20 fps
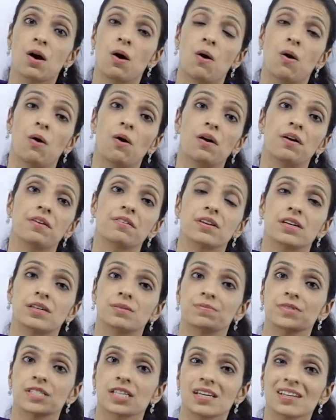
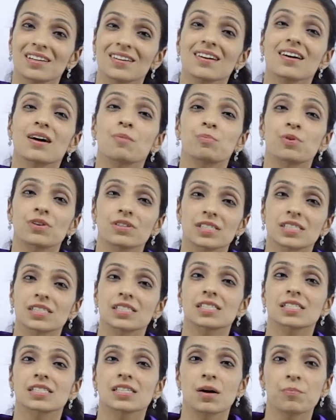or telling a
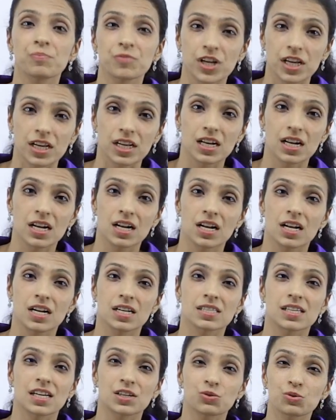person something
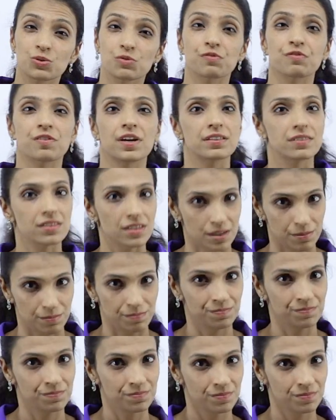that could offend them.